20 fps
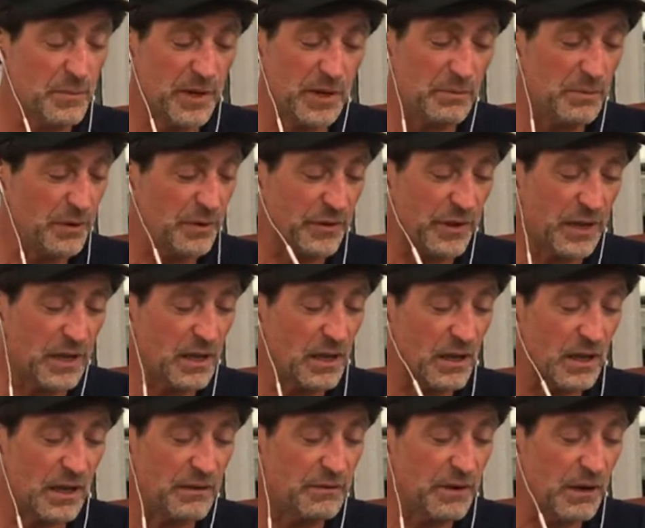people are thinking,
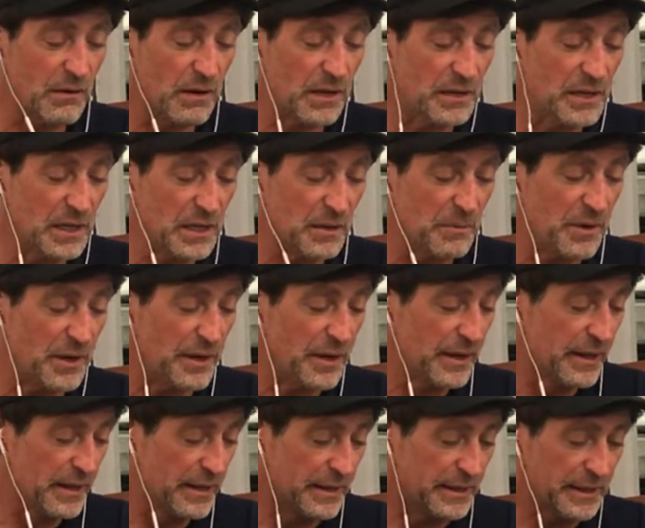I have no idea, but
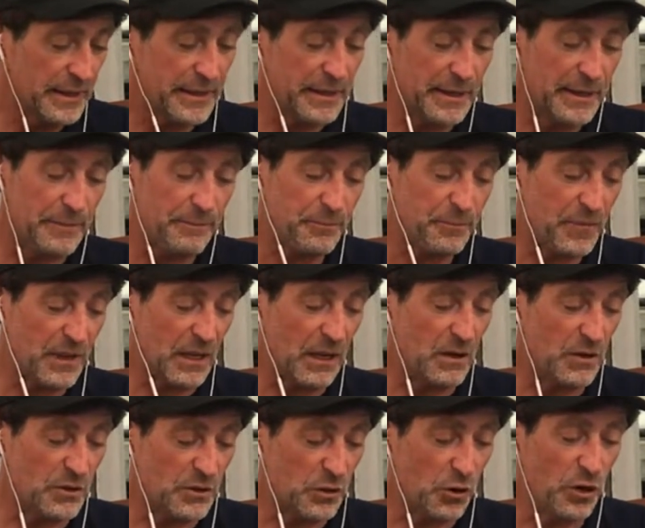
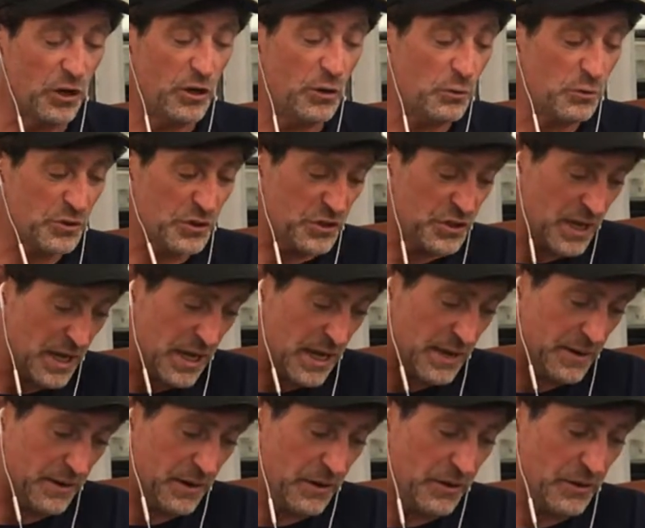oil was
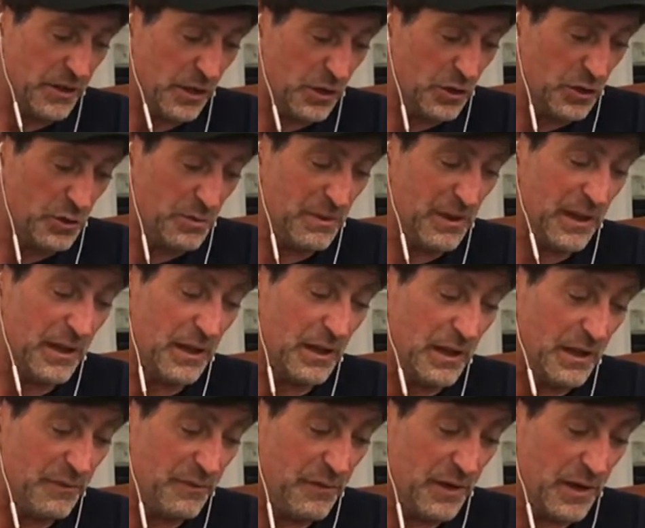done, the accumulator,
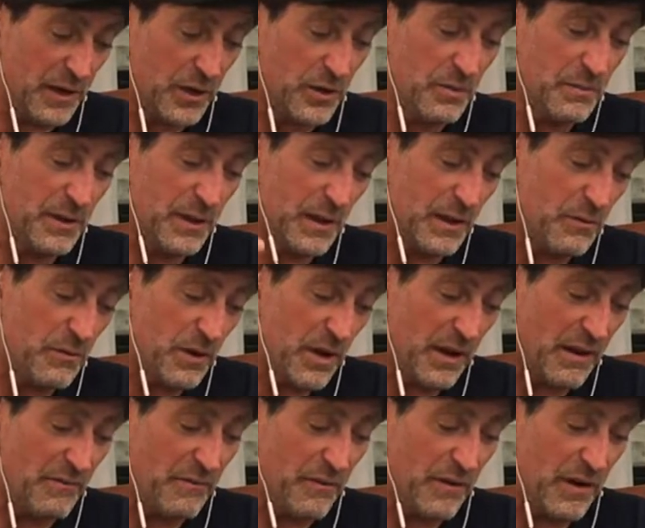left front accumulator,
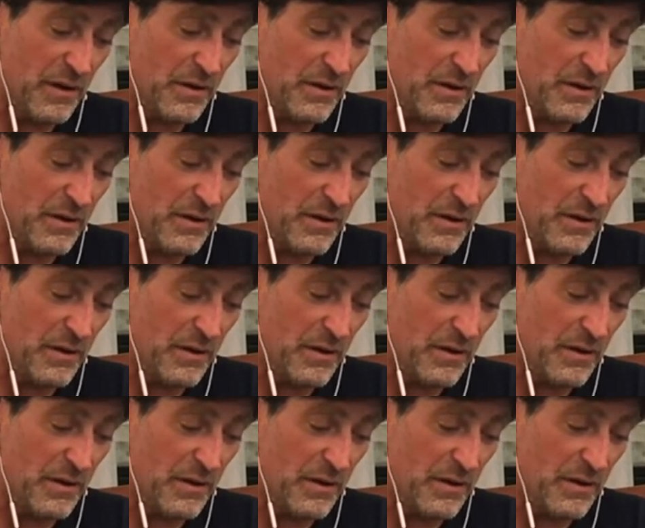right front